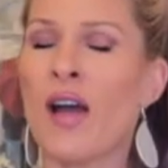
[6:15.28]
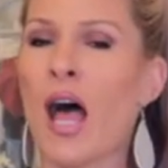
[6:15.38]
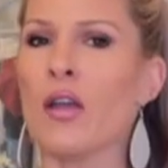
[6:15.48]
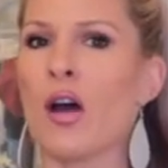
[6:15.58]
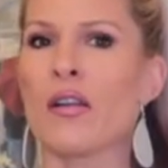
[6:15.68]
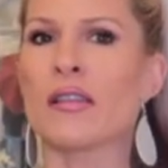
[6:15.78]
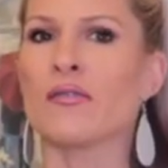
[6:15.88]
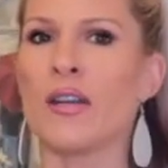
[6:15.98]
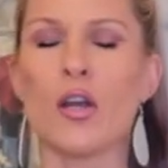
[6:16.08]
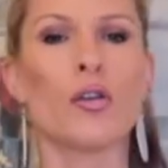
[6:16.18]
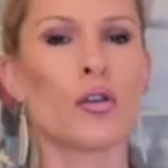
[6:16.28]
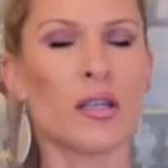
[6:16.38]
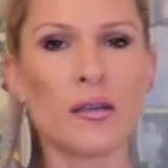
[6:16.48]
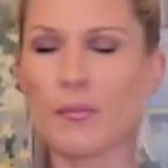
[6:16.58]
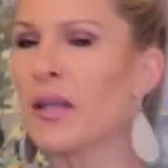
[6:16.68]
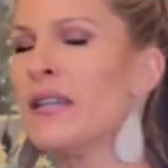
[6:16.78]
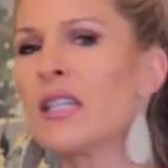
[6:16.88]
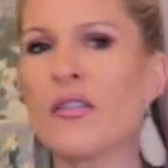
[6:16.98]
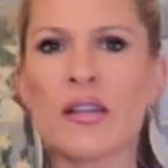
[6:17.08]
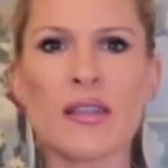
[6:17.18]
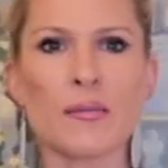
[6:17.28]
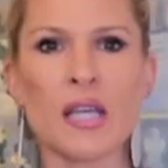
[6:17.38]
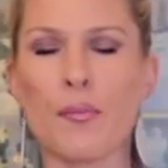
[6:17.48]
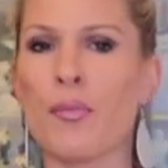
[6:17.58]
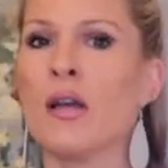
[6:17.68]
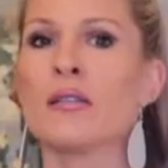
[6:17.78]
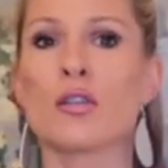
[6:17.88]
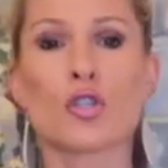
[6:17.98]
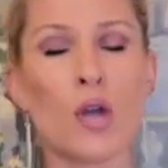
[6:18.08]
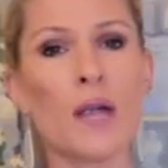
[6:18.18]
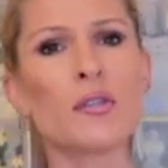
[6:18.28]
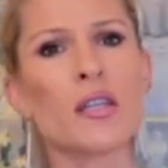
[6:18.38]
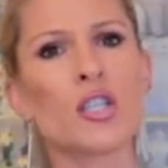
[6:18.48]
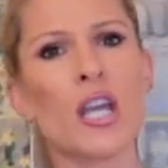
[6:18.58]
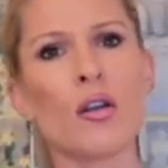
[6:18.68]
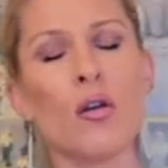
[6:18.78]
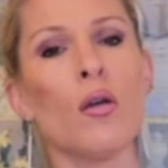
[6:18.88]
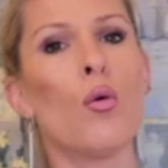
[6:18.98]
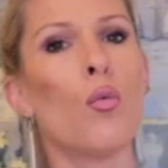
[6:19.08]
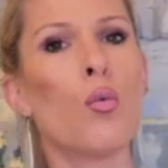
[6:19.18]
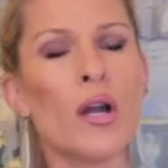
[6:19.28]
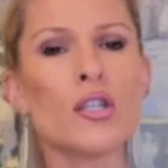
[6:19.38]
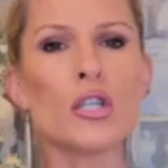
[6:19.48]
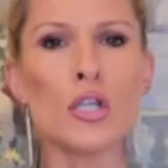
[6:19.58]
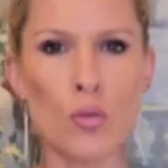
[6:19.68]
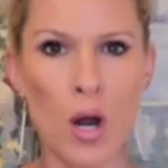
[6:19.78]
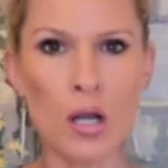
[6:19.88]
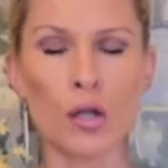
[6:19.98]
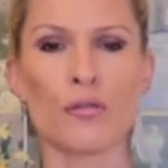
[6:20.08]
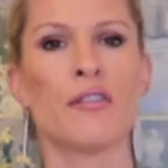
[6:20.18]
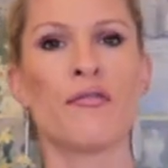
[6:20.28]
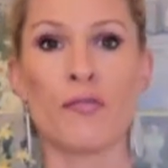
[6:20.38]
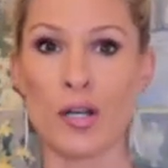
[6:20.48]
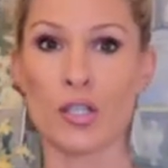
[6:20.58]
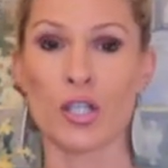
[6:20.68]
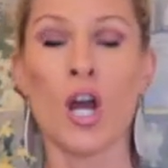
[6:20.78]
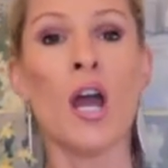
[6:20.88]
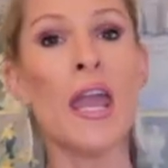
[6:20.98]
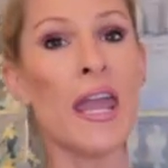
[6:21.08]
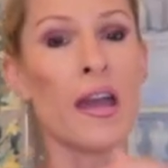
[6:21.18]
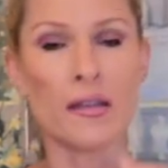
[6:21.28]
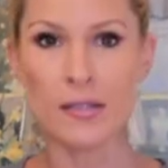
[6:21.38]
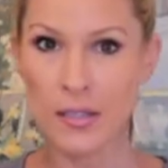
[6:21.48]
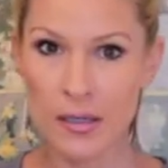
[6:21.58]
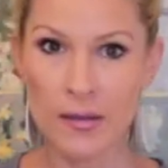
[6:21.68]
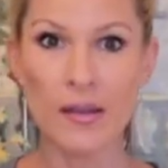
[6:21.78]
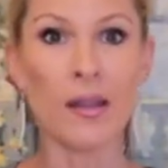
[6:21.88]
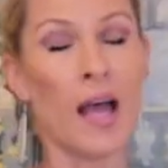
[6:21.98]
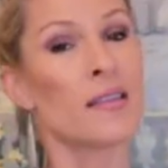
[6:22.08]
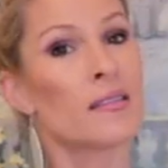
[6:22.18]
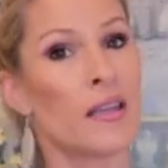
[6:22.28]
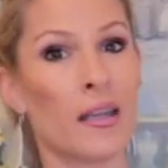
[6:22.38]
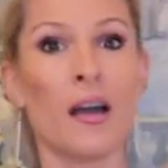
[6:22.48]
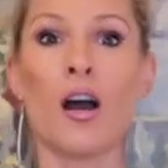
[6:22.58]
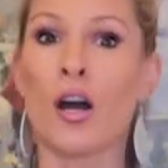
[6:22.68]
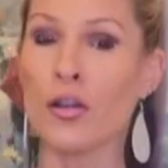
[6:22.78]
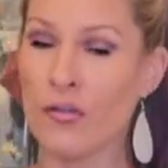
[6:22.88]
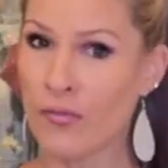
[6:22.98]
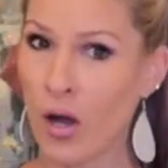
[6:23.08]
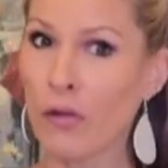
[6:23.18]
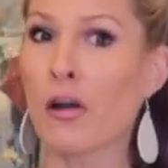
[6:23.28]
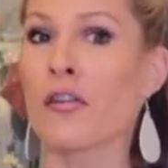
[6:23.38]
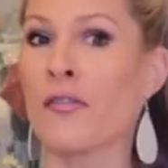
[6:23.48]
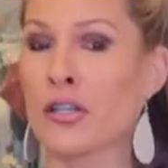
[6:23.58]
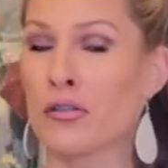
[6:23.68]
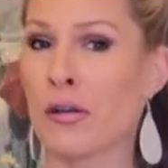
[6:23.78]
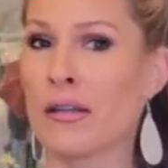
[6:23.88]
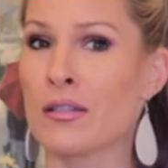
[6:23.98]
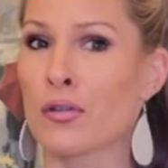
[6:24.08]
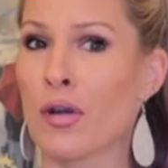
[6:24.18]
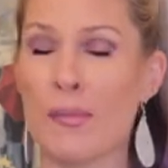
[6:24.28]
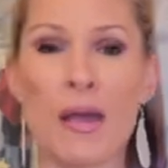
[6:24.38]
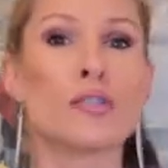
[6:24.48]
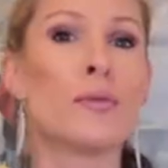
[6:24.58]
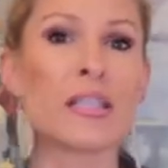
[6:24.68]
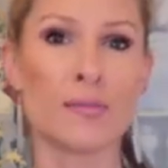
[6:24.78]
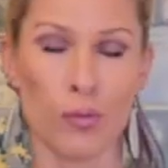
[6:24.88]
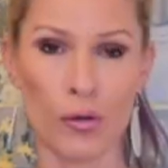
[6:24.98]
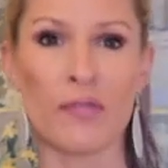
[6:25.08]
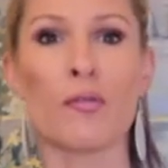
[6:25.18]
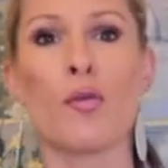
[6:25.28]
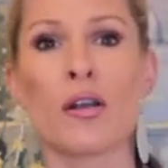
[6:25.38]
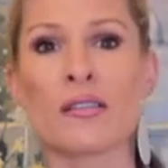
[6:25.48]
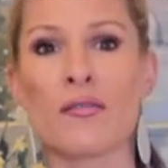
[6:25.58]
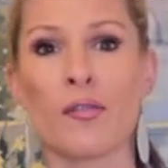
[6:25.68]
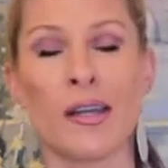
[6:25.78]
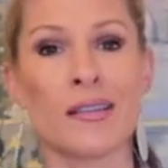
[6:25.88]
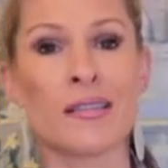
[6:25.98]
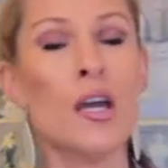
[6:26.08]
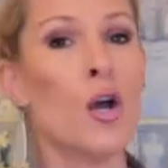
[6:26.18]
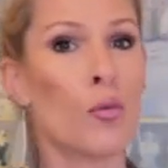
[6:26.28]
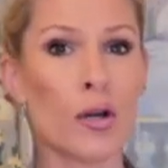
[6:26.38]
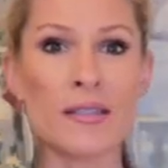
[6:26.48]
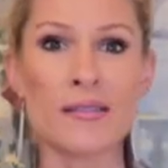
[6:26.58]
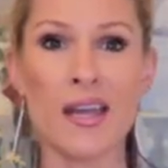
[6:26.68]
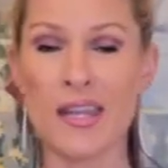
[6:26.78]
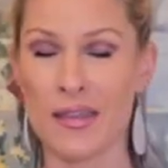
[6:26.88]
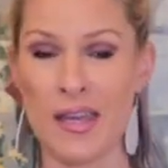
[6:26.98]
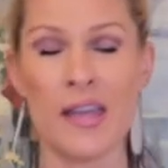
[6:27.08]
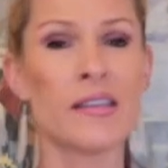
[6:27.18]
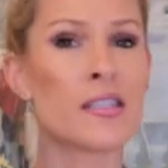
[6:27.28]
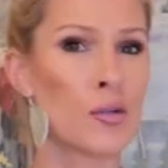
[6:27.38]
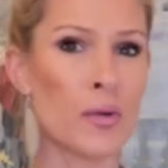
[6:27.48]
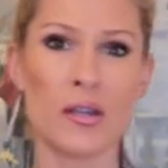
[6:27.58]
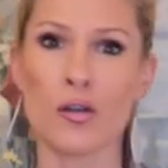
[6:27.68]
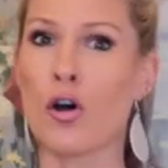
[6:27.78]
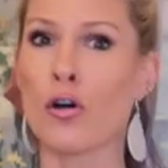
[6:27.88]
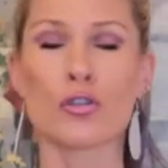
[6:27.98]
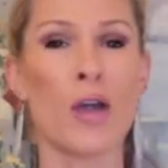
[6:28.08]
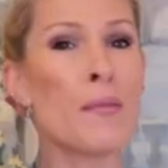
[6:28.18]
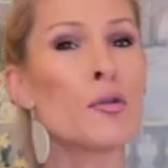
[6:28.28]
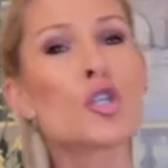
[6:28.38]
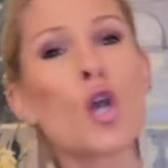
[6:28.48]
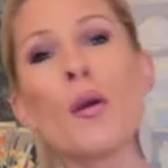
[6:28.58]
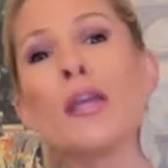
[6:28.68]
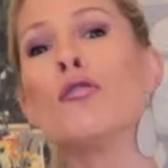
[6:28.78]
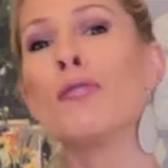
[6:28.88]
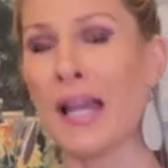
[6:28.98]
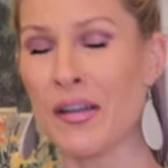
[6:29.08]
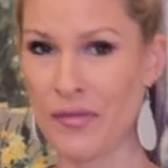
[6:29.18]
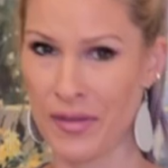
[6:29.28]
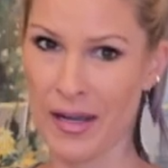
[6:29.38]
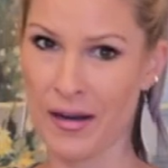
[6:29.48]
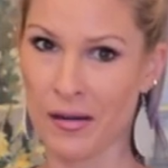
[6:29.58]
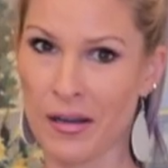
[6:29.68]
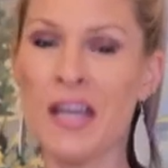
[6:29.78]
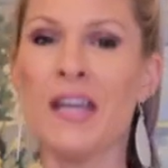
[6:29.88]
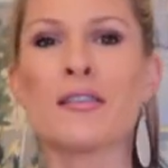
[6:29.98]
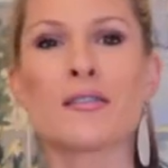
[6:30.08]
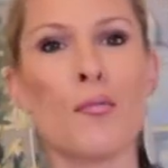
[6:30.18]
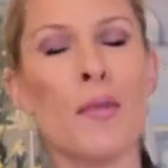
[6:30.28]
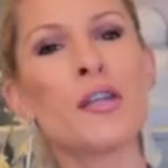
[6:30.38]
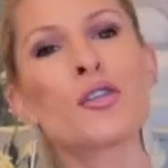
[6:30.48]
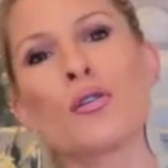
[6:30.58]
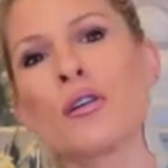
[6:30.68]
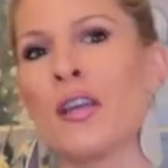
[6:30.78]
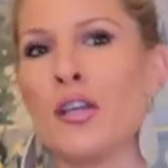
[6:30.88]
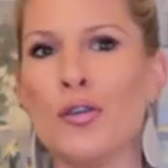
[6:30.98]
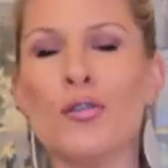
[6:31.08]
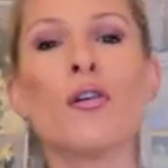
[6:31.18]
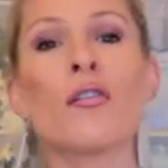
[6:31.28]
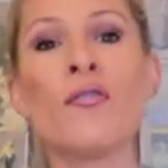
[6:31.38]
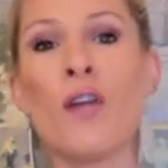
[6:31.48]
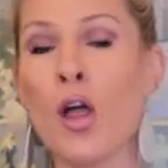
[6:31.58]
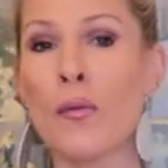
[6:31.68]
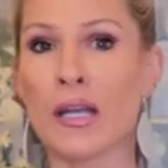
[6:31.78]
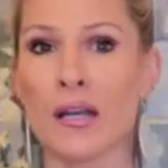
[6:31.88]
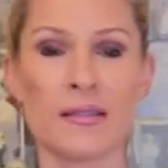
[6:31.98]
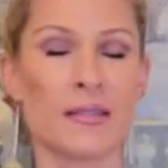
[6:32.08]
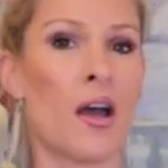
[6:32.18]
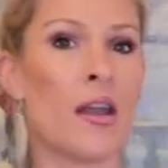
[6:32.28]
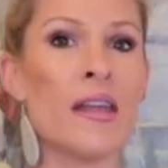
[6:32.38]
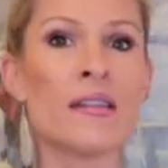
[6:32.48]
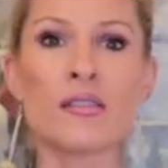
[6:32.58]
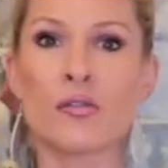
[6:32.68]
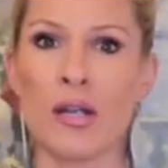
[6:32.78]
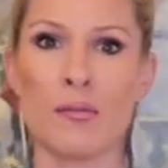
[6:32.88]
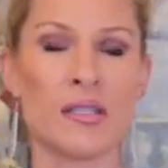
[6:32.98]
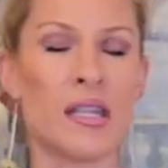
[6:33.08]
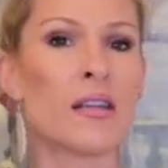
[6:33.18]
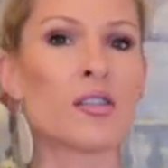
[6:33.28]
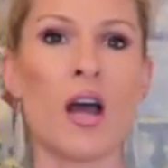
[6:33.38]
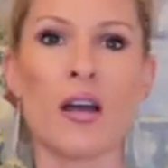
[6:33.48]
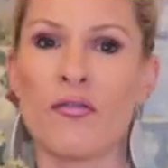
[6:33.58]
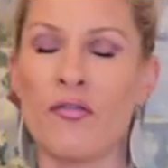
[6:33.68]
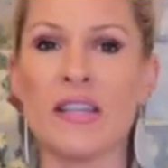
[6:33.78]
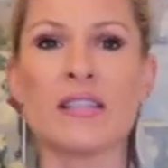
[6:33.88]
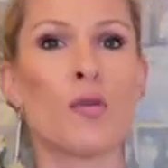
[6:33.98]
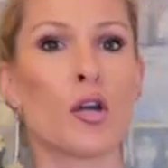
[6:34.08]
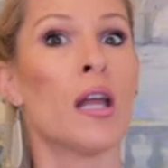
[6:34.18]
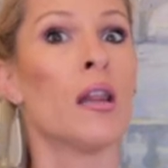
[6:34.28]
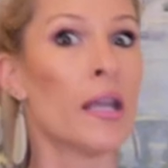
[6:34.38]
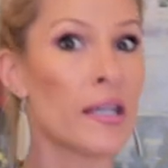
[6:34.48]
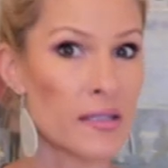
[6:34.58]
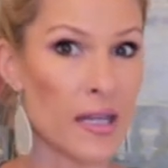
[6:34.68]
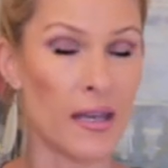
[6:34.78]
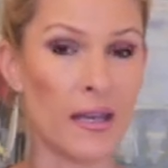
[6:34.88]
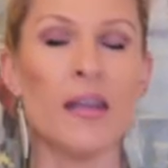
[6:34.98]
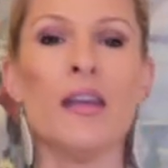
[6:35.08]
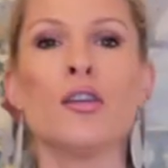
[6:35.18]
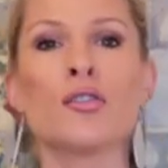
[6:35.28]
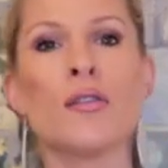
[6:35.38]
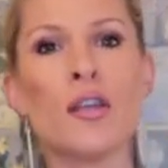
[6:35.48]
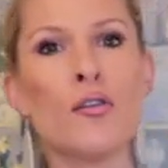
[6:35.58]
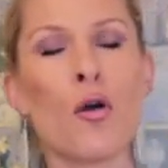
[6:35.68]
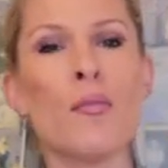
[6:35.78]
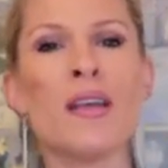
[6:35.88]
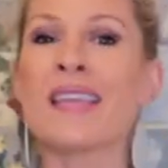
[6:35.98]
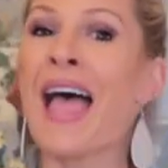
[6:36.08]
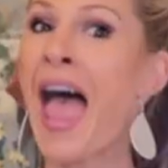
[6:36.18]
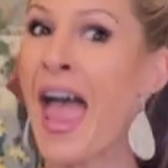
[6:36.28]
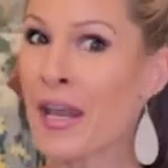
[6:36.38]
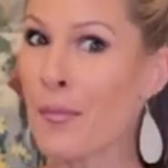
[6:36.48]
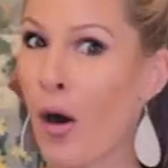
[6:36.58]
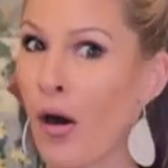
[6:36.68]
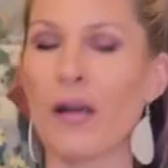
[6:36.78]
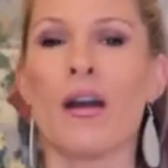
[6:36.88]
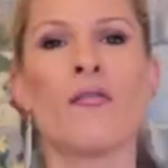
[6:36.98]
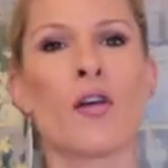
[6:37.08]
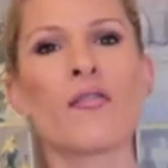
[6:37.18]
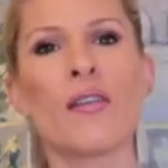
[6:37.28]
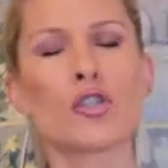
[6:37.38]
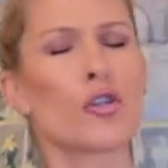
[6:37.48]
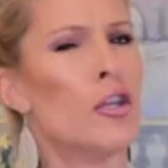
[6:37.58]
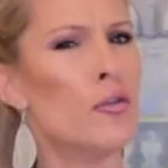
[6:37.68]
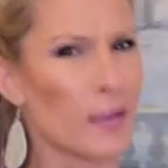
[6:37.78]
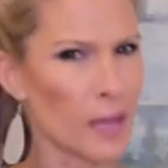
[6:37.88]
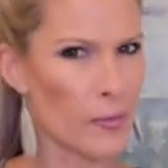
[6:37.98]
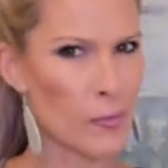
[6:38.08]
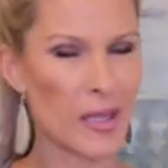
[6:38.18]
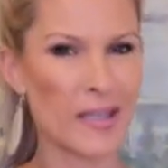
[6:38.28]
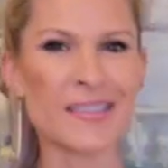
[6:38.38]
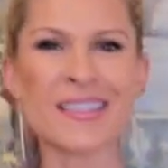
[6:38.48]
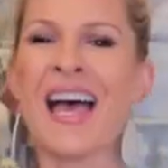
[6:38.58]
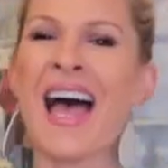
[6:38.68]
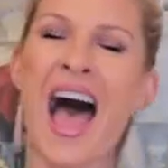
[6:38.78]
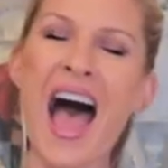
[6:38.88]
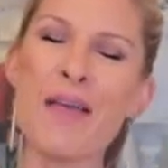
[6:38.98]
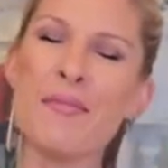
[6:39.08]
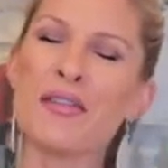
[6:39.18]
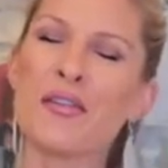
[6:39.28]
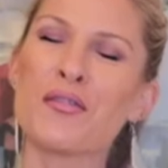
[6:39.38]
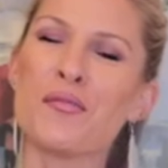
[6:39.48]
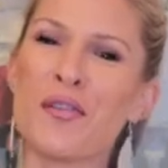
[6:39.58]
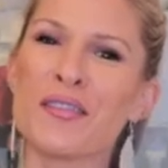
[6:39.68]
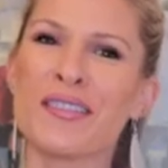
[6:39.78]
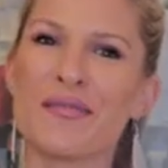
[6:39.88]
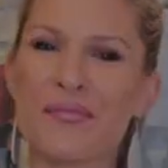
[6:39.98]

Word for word: got value out of this video, please give it a thumbs up, subscribe to the channel. What do you want to learn in French? And last thing, are you following our adventures on Instagram as we explore different parts in France? We're studying the history, the culture. I'm showing you life there. So make sure that you are following us on Instagram, TikTok, Facebook, LinkedIn, so that you don't miss any part of our adventure and you can live it with us. À bientôt tout le monde!